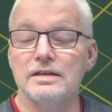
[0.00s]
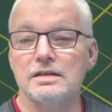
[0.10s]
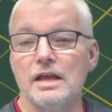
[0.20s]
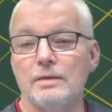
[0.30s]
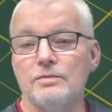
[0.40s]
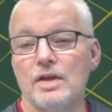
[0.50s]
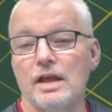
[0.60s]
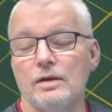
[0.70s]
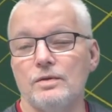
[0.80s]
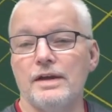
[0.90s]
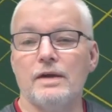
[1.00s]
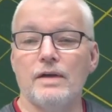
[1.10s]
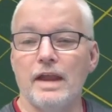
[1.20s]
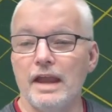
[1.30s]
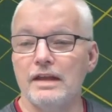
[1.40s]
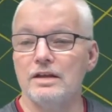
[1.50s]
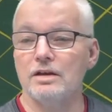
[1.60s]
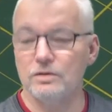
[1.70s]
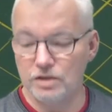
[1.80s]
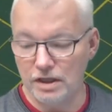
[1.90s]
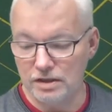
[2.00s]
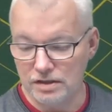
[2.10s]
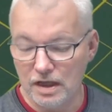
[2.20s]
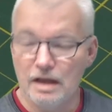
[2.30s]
the same thing without any code changes.